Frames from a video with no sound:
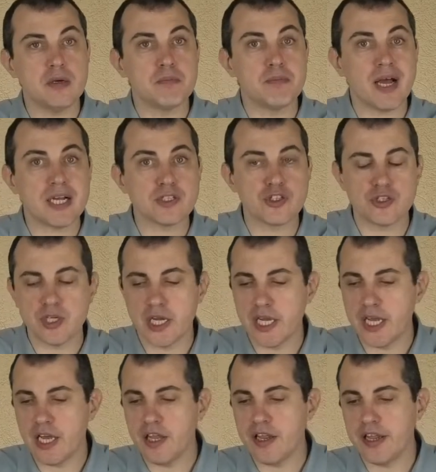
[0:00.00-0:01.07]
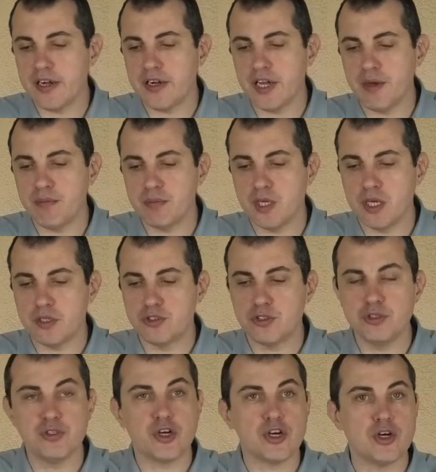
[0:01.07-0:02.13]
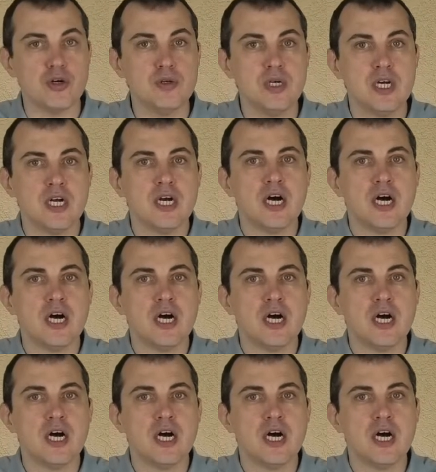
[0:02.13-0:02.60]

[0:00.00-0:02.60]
mastering Ethereum 2.0?